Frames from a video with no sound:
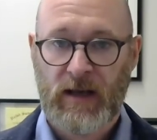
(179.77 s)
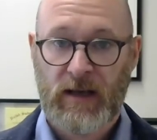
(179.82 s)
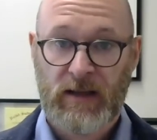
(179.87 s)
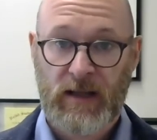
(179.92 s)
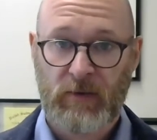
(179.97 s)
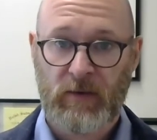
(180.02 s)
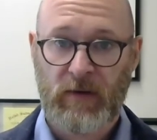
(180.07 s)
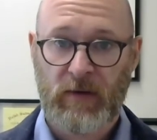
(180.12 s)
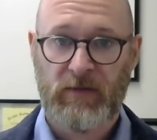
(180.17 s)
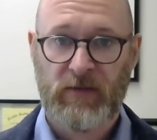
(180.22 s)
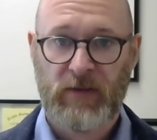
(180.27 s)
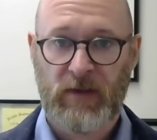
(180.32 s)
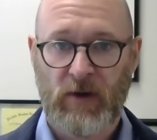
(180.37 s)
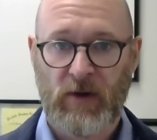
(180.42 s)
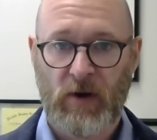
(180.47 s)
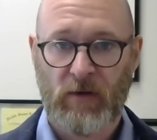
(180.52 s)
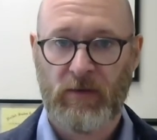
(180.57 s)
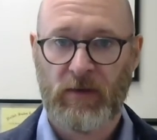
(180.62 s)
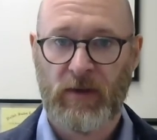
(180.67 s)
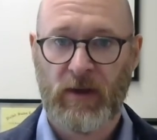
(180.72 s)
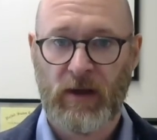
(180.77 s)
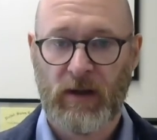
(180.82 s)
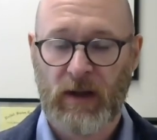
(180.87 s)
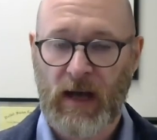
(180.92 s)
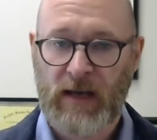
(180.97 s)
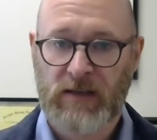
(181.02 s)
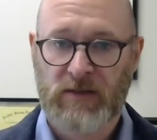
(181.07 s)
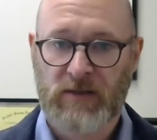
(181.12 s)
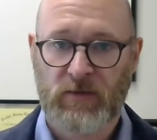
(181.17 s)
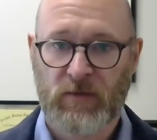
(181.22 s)
that we've seen over the
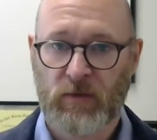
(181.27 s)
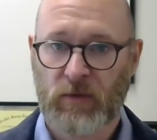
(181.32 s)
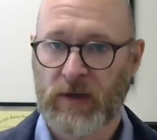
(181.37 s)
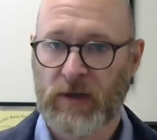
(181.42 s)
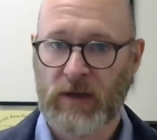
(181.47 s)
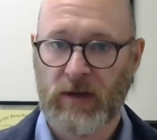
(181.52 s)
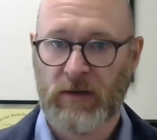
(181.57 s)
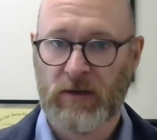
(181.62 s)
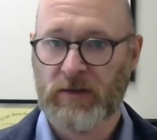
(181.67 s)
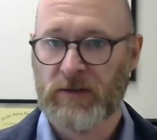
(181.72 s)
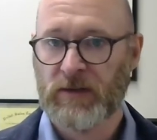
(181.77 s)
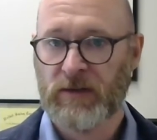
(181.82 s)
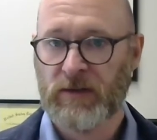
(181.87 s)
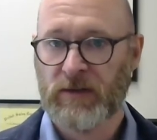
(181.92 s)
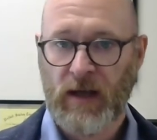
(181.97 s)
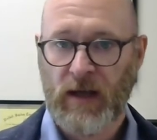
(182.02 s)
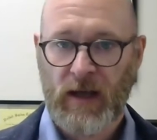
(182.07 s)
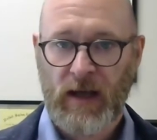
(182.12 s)
last 4 years. And